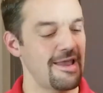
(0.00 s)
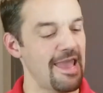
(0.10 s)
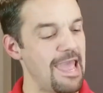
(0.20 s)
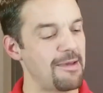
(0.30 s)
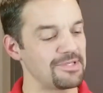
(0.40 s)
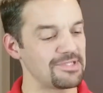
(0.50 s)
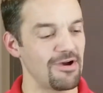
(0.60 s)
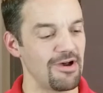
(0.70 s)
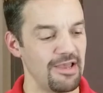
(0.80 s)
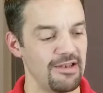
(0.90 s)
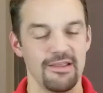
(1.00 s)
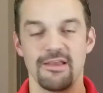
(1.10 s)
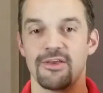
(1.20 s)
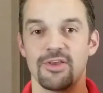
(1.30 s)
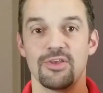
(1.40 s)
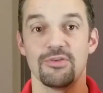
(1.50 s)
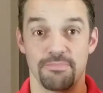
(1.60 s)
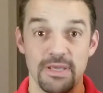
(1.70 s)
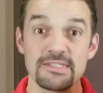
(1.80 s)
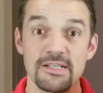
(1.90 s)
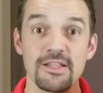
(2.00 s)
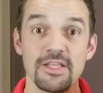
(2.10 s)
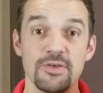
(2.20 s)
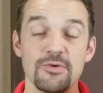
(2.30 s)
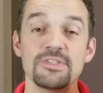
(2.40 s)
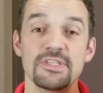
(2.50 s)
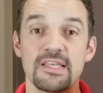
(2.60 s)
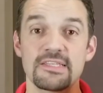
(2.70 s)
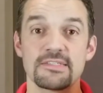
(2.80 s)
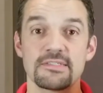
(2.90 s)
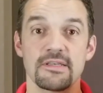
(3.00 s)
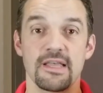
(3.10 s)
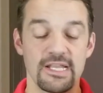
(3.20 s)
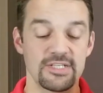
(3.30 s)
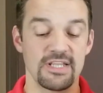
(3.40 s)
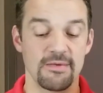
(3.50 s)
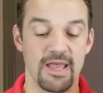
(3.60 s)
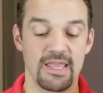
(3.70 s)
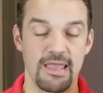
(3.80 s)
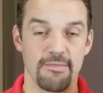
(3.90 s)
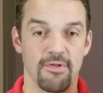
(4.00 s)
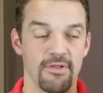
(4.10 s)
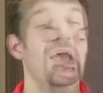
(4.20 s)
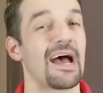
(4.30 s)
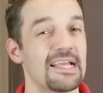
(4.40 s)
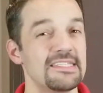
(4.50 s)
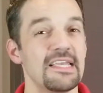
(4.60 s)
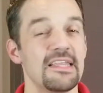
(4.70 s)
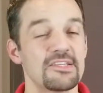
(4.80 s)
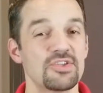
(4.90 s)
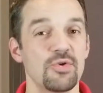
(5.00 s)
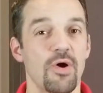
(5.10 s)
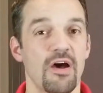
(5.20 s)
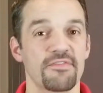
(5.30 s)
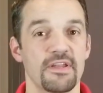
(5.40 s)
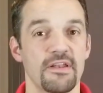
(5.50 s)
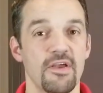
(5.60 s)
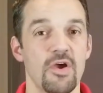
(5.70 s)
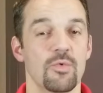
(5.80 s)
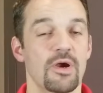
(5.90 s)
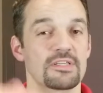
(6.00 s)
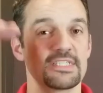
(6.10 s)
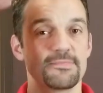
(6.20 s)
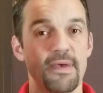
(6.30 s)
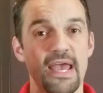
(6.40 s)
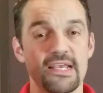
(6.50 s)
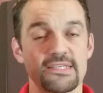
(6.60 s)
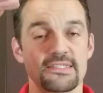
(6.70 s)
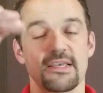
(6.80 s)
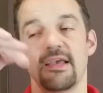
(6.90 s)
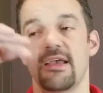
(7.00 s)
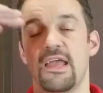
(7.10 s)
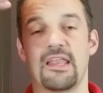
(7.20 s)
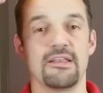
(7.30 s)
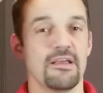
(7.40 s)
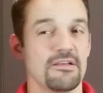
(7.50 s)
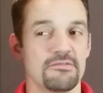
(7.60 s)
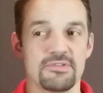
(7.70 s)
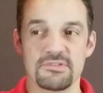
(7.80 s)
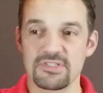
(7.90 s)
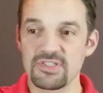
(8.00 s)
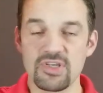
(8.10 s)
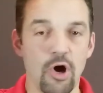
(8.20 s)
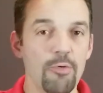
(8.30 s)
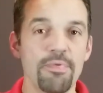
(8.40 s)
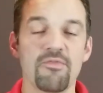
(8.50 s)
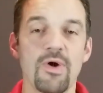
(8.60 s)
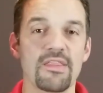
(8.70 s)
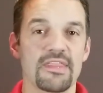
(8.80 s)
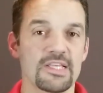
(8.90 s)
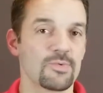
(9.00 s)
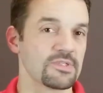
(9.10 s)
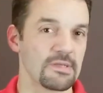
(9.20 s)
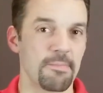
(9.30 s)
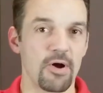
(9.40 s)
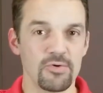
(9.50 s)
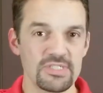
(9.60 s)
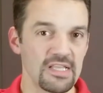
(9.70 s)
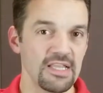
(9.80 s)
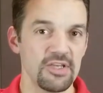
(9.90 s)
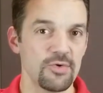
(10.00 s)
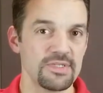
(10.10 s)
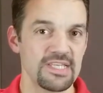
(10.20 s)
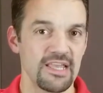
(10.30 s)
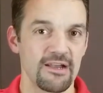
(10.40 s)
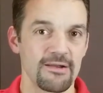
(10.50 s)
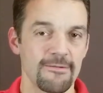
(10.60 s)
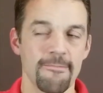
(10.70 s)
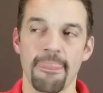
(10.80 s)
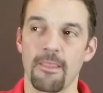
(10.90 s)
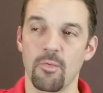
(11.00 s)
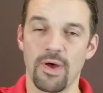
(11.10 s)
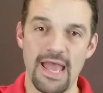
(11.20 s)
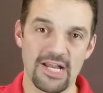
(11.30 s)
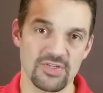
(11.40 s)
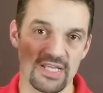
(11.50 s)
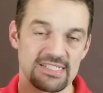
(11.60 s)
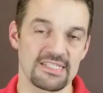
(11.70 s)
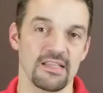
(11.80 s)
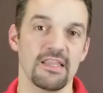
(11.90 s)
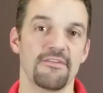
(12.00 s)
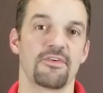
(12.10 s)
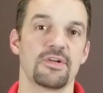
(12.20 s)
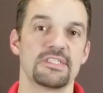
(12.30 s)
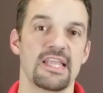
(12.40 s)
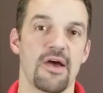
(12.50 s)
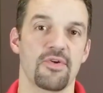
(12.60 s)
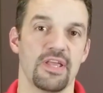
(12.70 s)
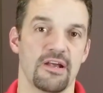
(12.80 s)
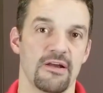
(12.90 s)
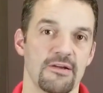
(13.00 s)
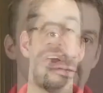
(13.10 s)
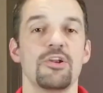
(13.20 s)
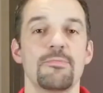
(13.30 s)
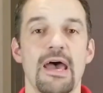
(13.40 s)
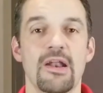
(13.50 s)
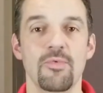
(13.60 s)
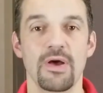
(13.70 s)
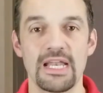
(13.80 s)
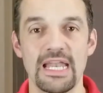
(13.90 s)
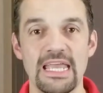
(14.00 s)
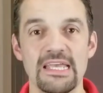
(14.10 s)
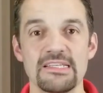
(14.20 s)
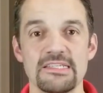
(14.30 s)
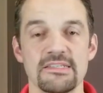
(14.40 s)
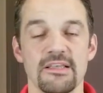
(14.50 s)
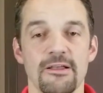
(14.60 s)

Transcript: Amazon, basically useless HDMI cable. I see this too often, where specs and scope of what things will supposedly do is here, what actually gets delivered is down here. No matter what it is,